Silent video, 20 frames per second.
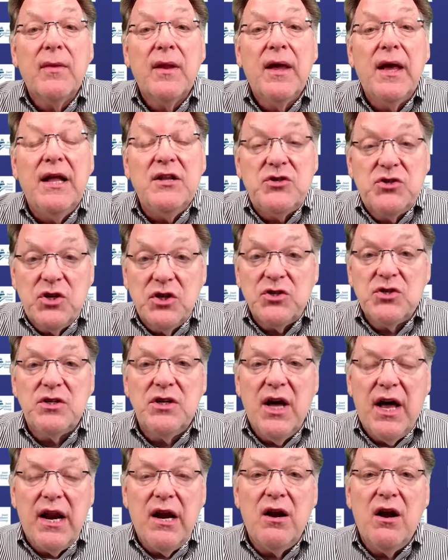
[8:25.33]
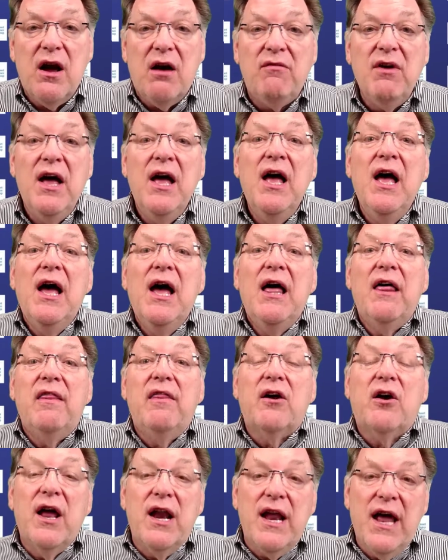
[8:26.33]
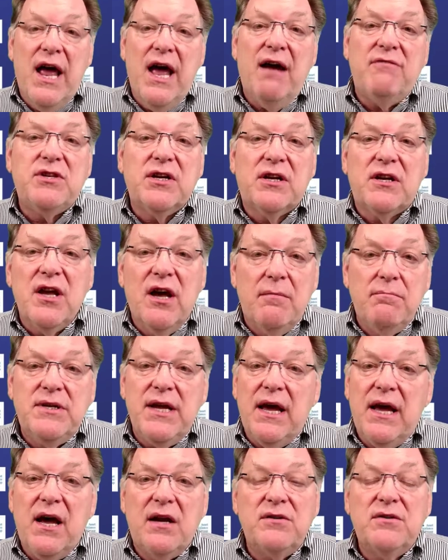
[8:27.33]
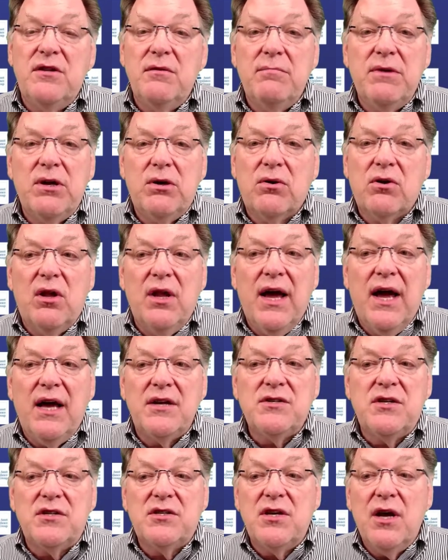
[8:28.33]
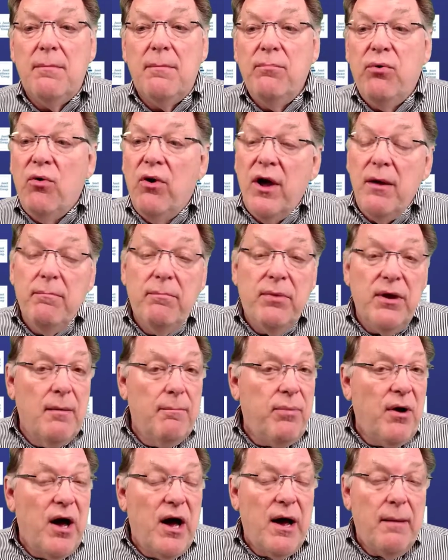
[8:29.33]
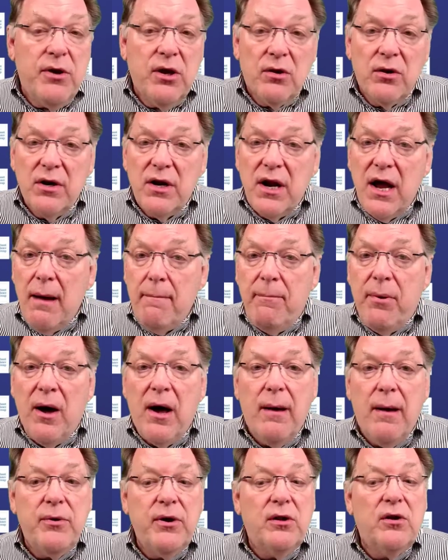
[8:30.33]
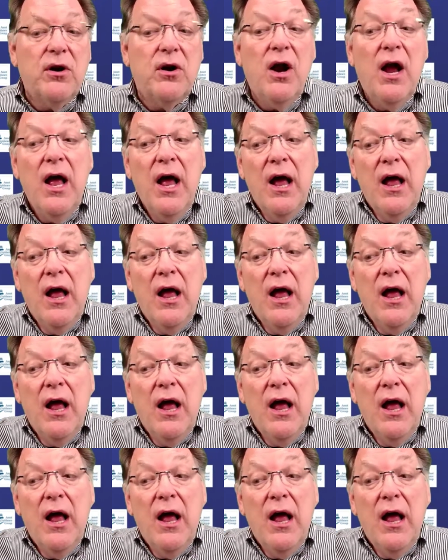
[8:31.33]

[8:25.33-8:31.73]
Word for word: It's just not enough. They're going to have to come down to the middle class at some point, be it popular, not popular.